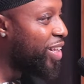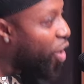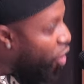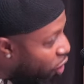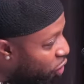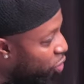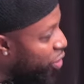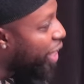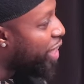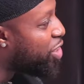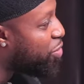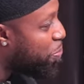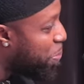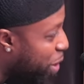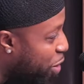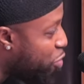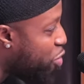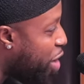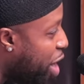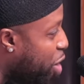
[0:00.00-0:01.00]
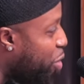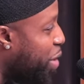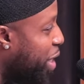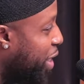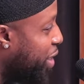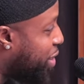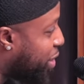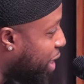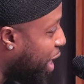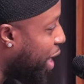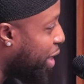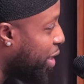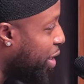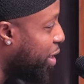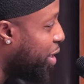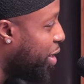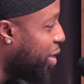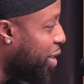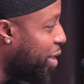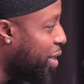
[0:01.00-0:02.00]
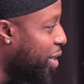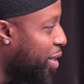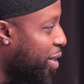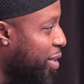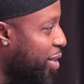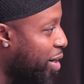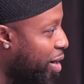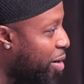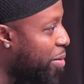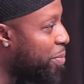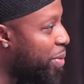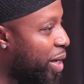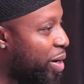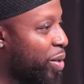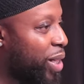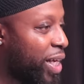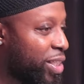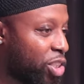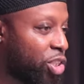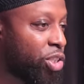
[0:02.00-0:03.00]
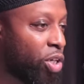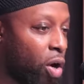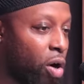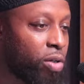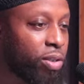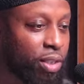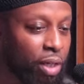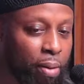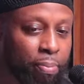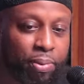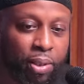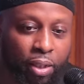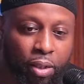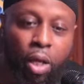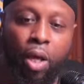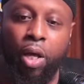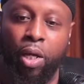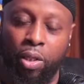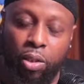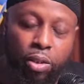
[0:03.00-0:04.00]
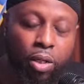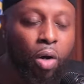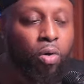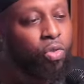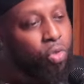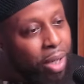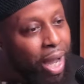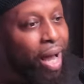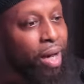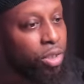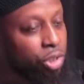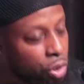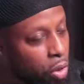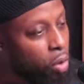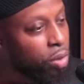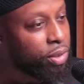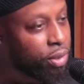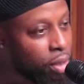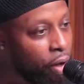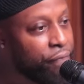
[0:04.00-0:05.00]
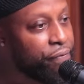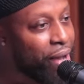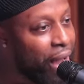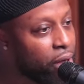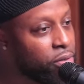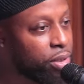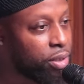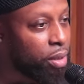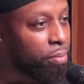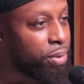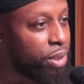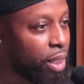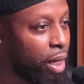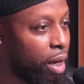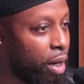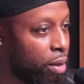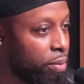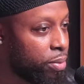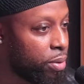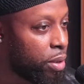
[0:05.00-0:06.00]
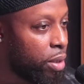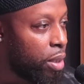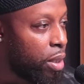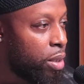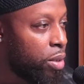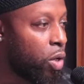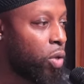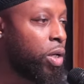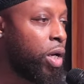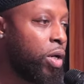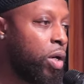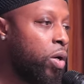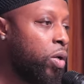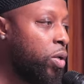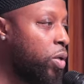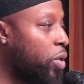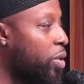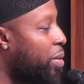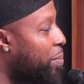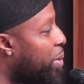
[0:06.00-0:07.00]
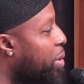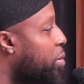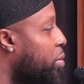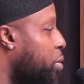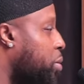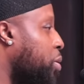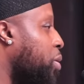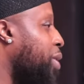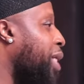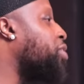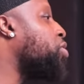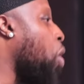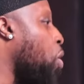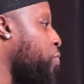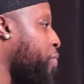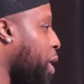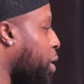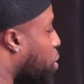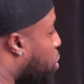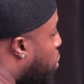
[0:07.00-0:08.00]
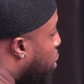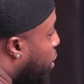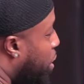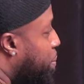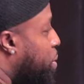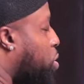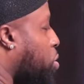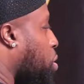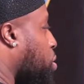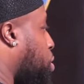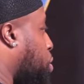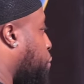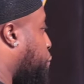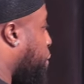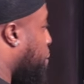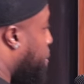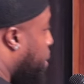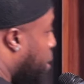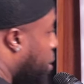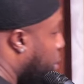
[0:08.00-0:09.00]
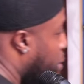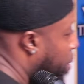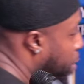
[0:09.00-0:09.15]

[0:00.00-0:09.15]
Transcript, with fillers: no, let's be real with each other. You know what I mean? Let's talk something. Yo, you got to talk stuff out sometimes yo, yo, yo, yo, let me let's go around the corner. Let me talk to you for a minute.